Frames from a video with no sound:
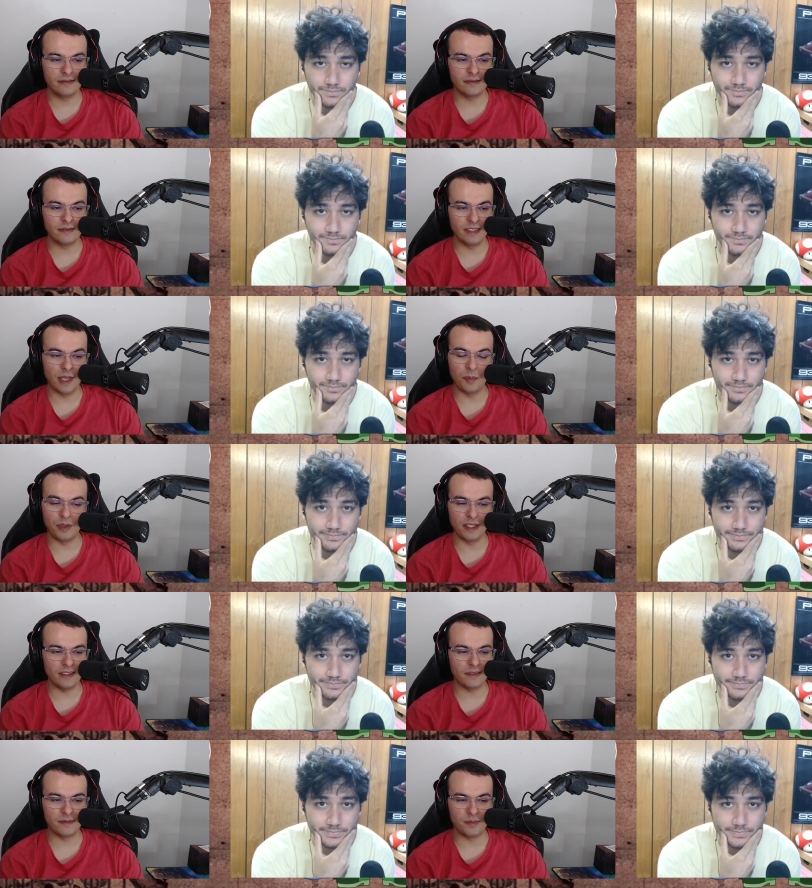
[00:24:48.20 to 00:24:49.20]
Speaker 1: He got
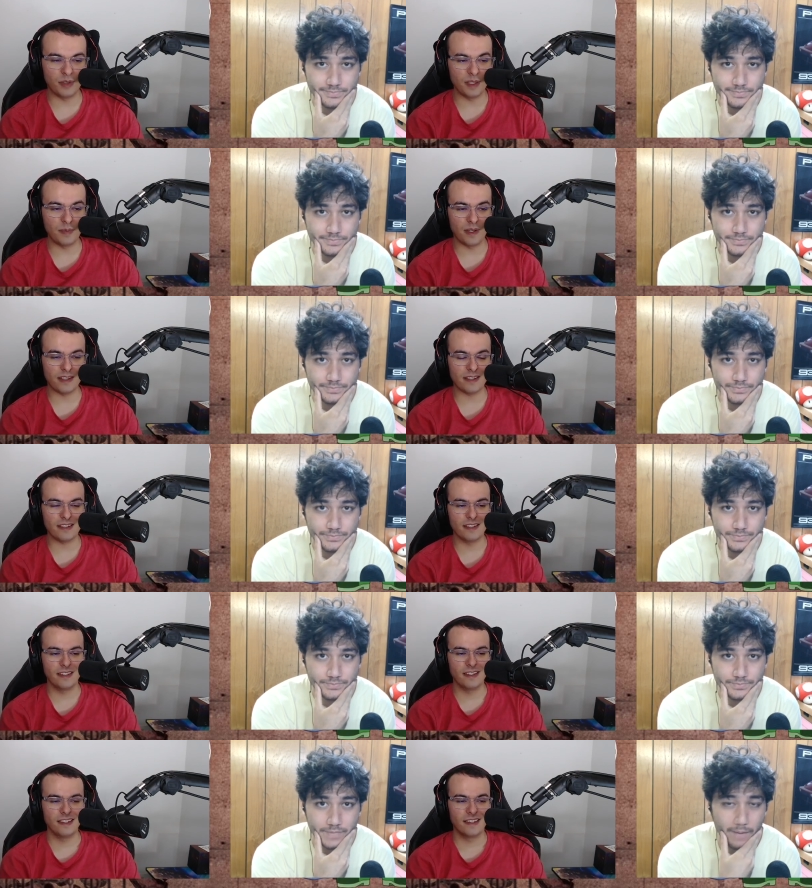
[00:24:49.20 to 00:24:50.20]
played pretty bad.
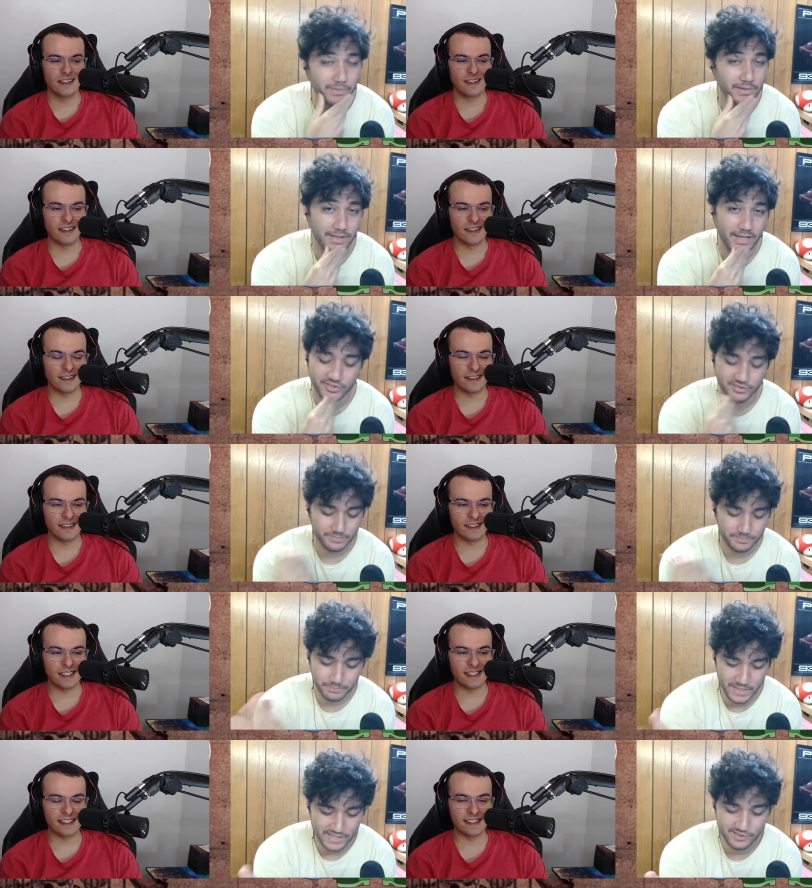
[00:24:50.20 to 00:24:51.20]
Speaker 2: I mean, yeah, just,
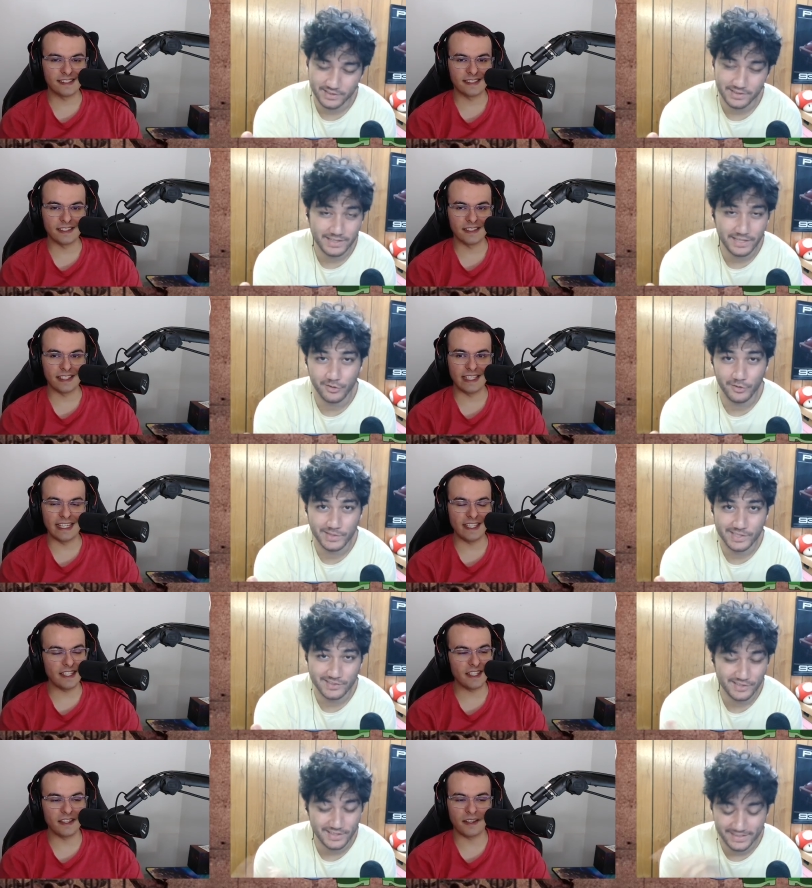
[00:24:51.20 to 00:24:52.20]
just basically that's all
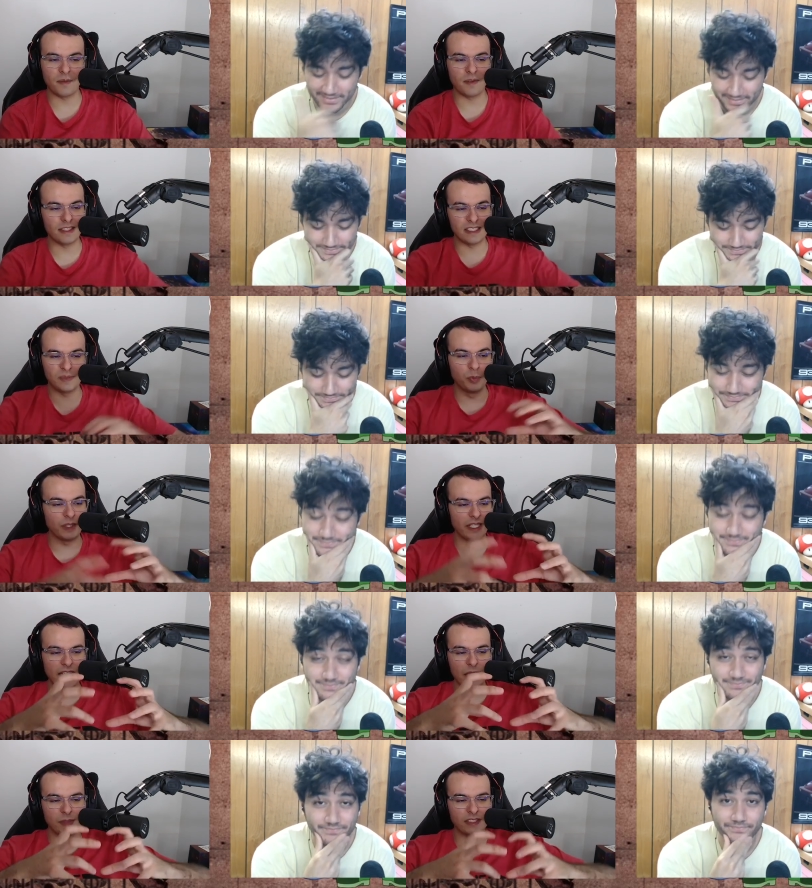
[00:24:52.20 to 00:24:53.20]
we can say.
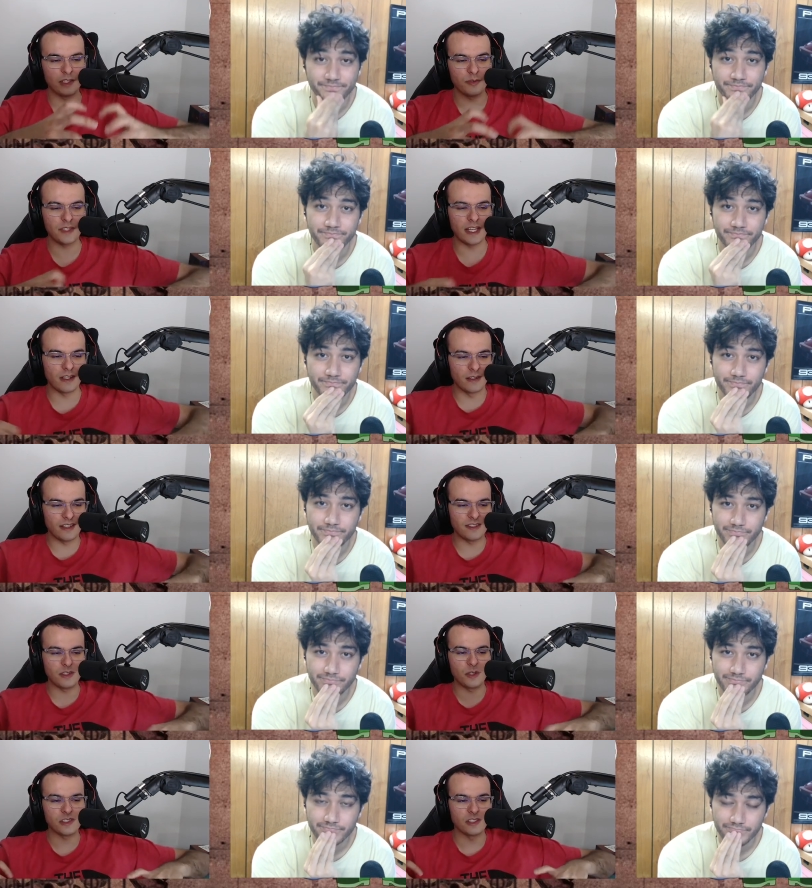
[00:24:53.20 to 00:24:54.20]
Speaker 1: Splitting himself down into
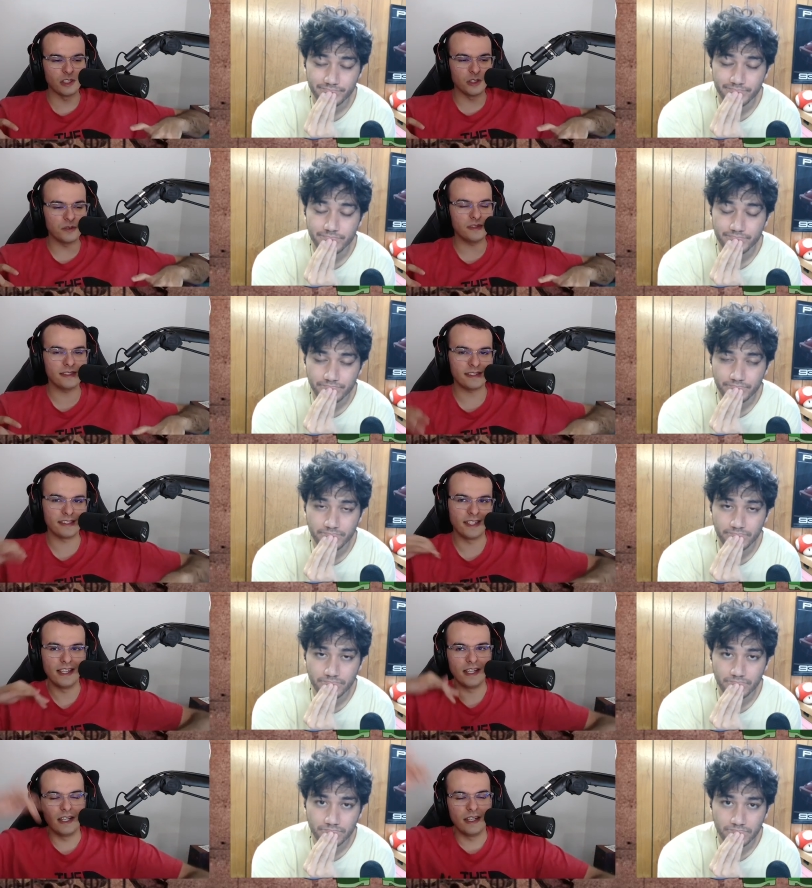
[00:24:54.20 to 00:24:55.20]
those clones
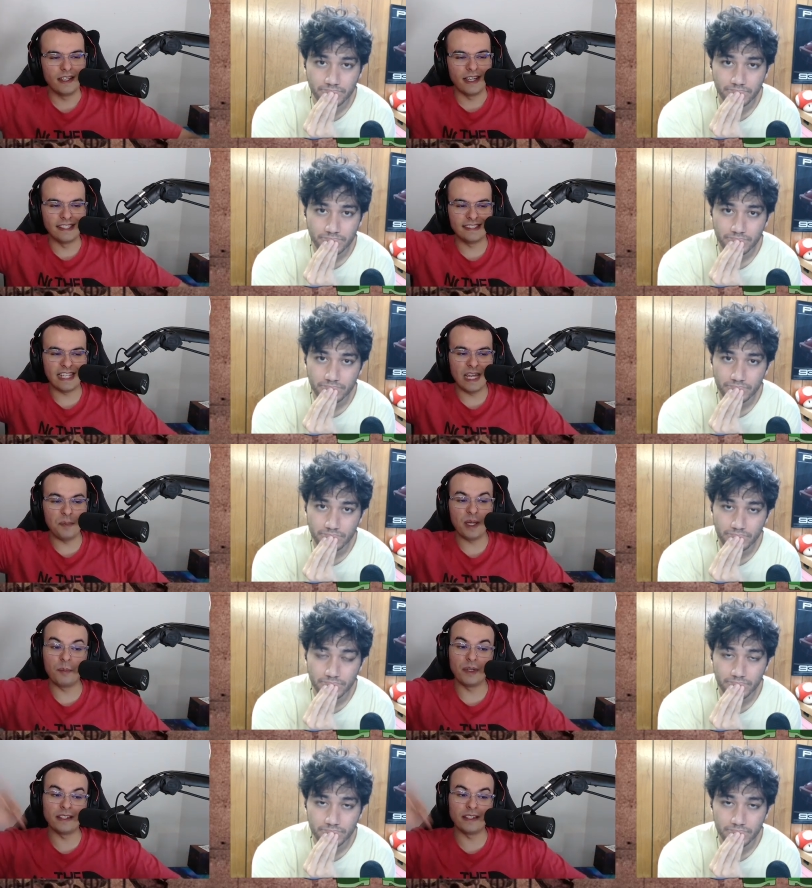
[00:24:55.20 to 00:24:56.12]
escaping, but